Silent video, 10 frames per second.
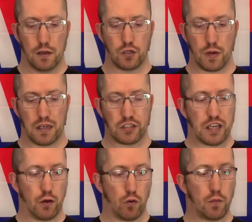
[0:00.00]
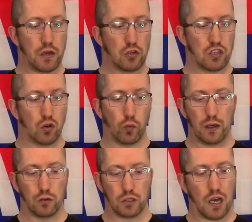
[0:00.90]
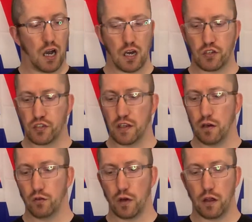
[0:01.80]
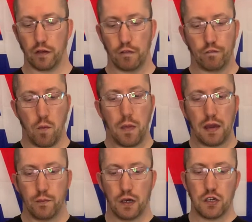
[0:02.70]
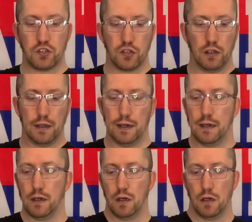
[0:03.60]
As well as I said, I won't be using the wheel guards. They don't do anything for me personally.